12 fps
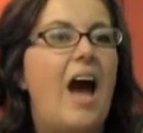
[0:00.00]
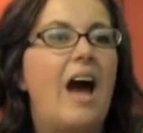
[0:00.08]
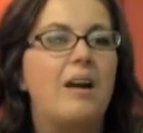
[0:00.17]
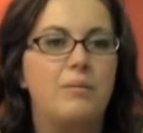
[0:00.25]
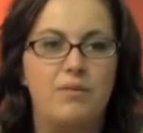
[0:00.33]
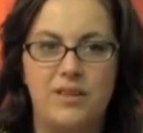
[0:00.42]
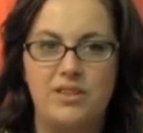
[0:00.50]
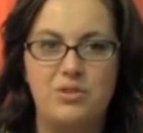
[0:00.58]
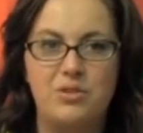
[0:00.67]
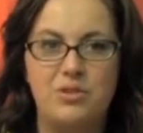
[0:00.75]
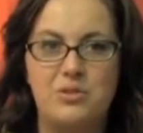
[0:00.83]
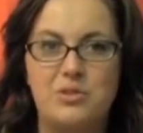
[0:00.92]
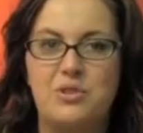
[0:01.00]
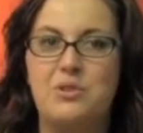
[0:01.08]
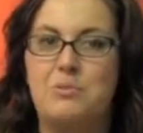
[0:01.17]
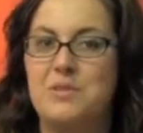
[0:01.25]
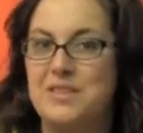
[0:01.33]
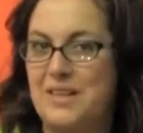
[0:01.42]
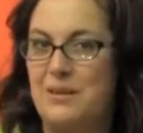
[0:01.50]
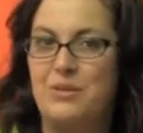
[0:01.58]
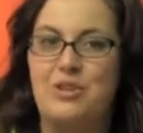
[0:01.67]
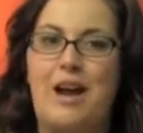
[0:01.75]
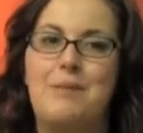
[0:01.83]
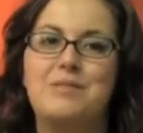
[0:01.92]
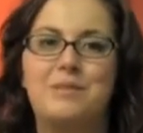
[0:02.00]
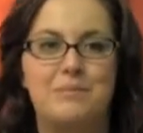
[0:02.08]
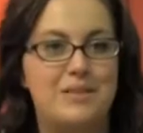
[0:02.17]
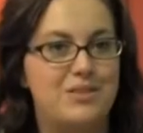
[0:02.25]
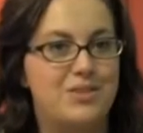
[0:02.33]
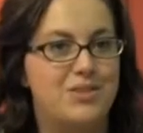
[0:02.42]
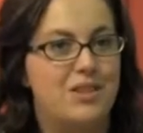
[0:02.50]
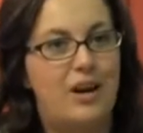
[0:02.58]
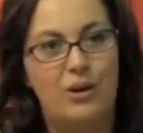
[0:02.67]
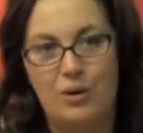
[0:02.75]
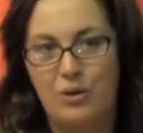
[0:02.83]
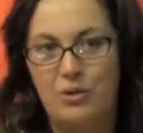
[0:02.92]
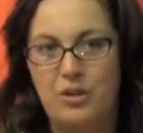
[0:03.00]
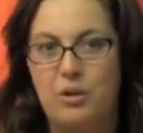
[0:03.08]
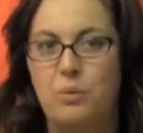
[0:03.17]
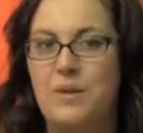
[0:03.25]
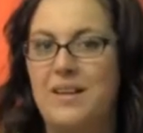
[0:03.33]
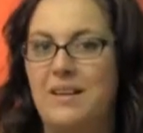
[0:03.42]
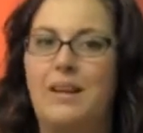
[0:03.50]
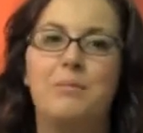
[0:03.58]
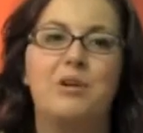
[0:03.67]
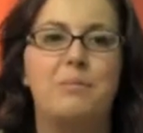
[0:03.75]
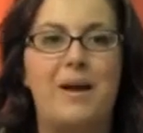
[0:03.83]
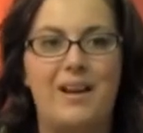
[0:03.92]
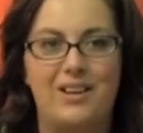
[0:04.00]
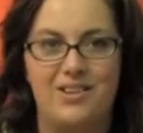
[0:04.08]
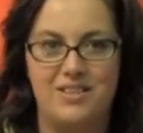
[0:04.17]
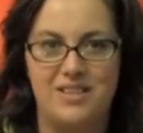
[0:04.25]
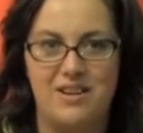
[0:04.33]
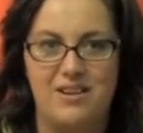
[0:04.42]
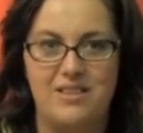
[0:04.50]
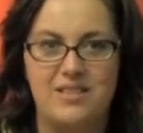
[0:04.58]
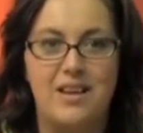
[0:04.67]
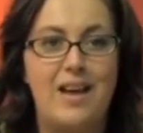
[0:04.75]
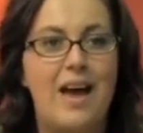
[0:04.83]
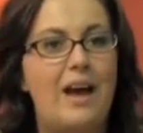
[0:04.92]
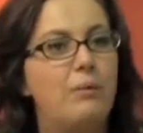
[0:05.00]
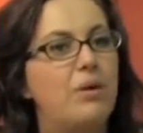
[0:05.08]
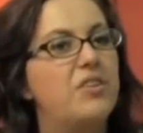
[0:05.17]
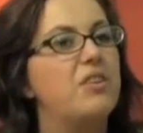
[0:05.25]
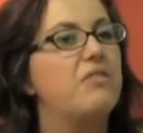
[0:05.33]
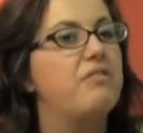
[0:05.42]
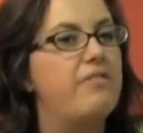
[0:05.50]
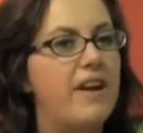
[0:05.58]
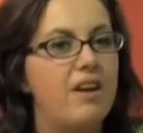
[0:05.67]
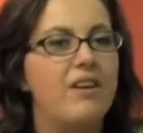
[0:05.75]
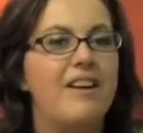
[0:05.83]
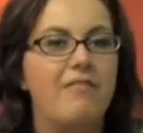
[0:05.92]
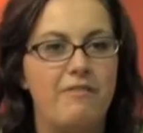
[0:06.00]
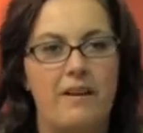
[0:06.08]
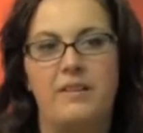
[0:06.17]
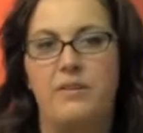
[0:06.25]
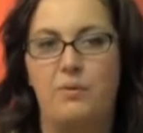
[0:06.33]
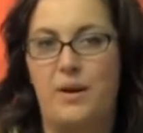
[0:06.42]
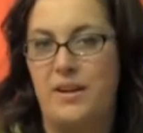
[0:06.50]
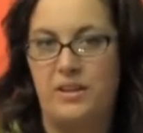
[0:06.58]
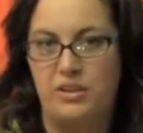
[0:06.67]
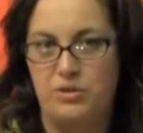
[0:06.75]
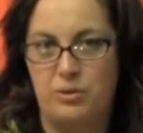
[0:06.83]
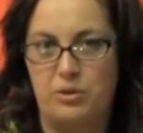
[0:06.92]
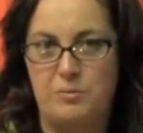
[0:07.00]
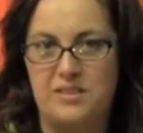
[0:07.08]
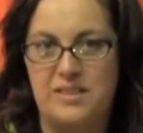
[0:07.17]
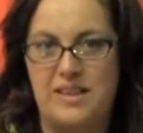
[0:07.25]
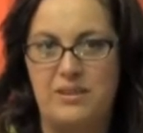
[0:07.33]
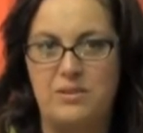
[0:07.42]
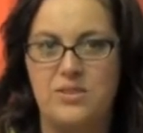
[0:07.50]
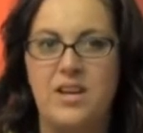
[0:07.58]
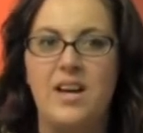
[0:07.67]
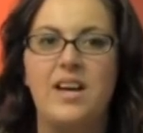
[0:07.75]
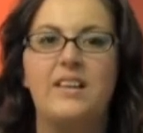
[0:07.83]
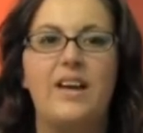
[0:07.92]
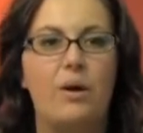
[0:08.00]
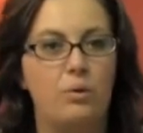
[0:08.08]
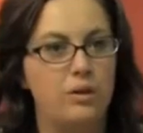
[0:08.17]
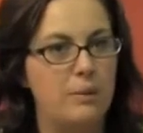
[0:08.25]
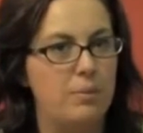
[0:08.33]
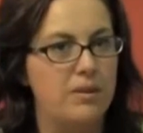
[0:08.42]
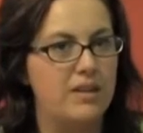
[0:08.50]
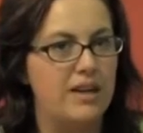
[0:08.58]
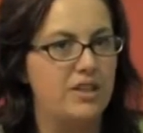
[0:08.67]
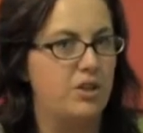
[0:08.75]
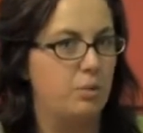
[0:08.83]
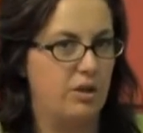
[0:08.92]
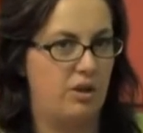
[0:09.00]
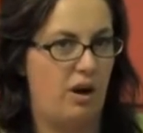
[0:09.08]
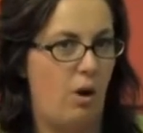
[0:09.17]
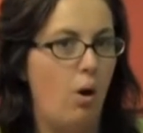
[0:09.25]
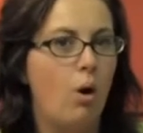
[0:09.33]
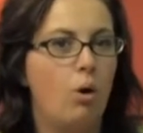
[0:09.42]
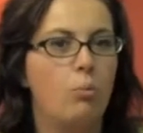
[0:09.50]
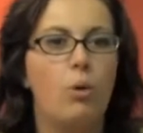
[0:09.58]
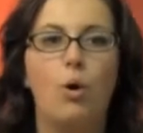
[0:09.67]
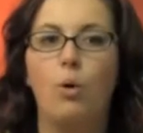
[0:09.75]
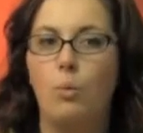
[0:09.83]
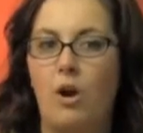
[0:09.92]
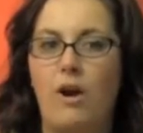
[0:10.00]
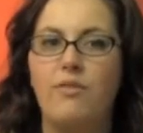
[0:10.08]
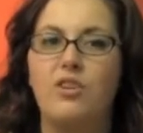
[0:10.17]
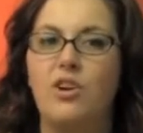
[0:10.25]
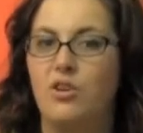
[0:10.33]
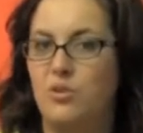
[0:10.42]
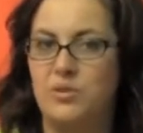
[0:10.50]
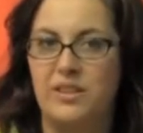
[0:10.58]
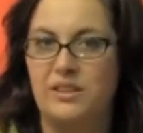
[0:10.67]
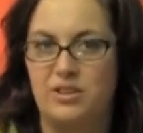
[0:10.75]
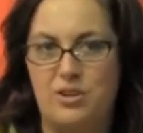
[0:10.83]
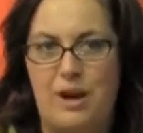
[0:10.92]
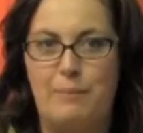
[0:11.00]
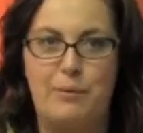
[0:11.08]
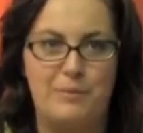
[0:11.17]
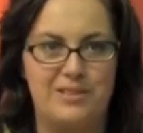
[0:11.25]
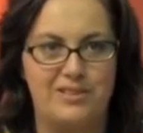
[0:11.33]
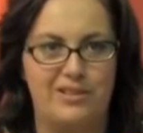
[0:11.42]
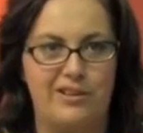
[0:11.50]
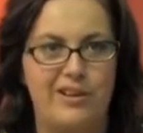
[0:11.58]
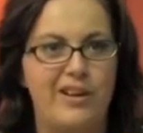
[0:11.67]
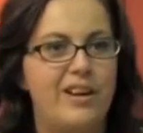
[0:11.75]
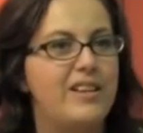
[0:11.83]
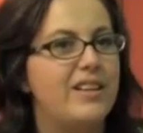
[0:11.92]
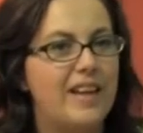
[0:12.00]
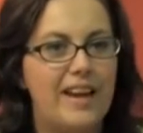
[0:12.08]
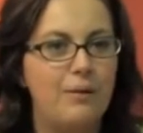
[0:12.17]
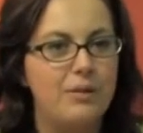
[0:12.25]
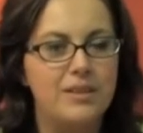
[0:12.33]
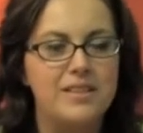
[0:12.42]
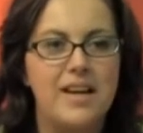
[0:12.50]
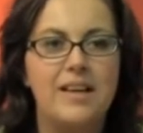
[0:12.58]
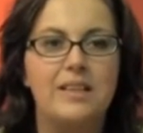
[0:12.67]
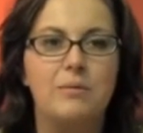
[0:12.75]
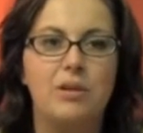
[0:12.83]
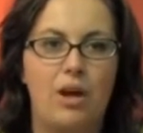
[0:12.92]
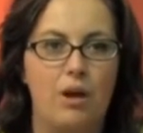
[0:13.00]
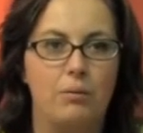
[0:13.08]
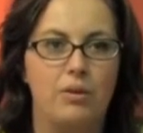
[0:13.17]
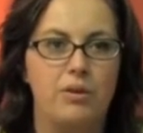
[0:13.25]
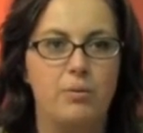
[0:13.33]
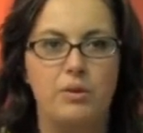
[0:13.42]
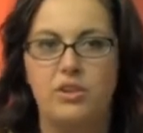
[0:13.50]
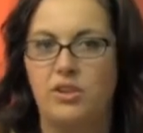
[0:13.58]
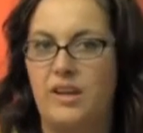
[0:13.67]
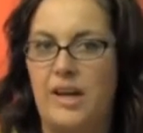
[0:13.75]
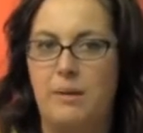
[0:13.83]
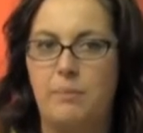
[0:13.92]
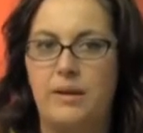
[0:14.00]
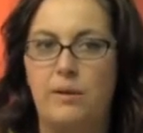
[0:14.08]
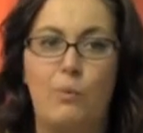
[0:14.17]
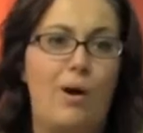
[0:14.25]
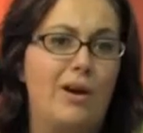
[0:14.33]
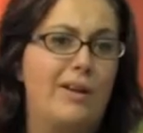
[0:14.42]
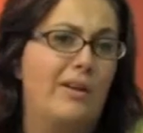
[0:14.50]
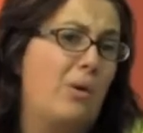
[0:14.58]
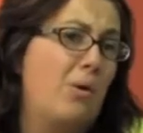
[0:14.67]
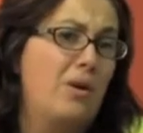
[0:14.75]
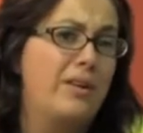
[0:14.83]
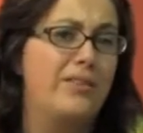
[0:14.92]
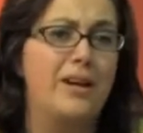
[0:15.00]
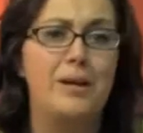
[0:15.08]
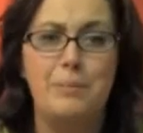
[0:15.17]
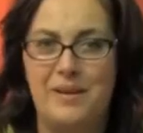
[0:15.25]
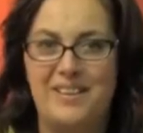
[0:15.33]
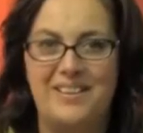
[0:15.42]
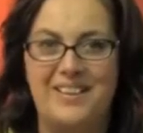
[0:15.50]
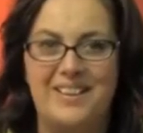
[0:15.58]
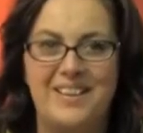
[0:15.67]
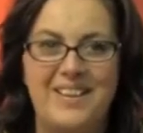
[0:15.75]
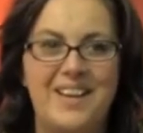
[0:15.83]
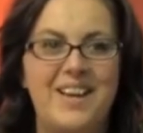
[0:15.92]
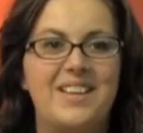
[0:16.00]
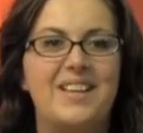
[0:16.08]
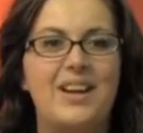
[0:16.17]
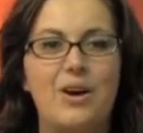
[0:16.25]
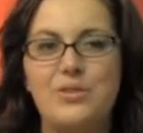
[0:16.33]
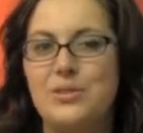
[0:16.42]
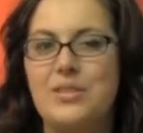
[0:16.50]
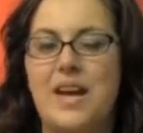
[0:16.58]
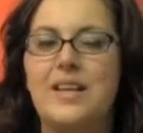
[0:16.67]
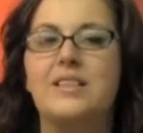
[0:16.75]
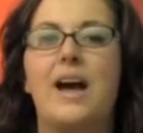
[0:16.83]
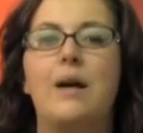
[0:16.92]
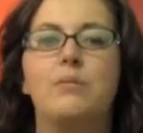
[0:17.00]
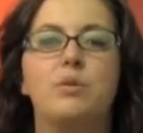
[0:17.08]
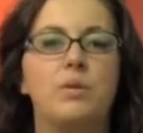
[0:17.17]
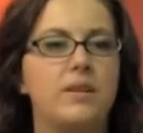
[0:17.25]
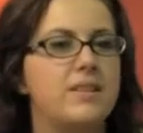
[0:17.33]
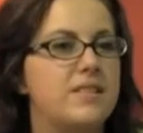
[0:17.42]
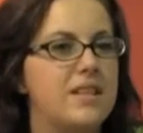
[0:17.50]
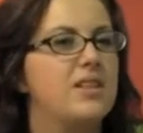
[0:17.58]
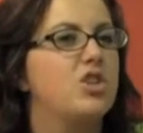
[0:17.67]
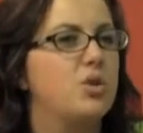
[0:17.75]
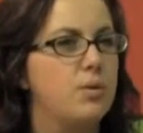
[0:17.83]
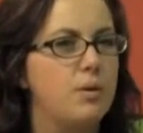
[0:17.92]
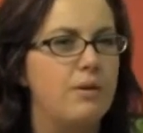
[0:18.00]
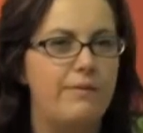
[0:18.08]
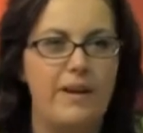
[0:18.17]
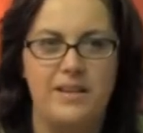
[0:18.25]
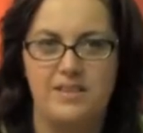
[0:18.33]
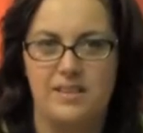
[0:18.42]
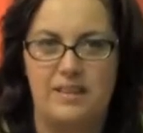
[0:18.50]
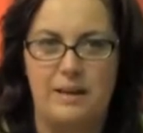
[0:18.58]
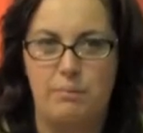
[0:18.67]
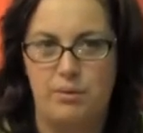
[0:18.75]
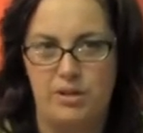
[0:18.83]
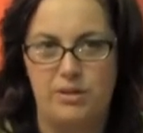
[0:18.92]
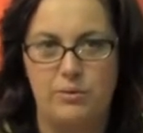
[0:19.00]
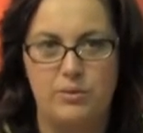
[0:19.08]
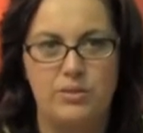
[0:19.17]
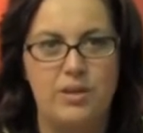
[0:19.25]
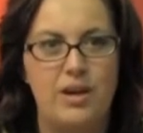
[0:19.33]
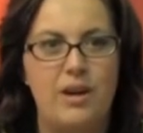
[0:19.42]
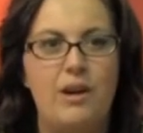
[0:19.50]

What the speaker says: I've introduced you to mosquito traps and misters in our earlier Reclaim Your Backyard series, and while they're a very effective way to control the mosquitoes, they only protect you when you're at home or wherever you're using the trap or mister. You can't really take them along with you when you're camping, walking, or even on a picnic. They also take time to really see the true effects that they produce.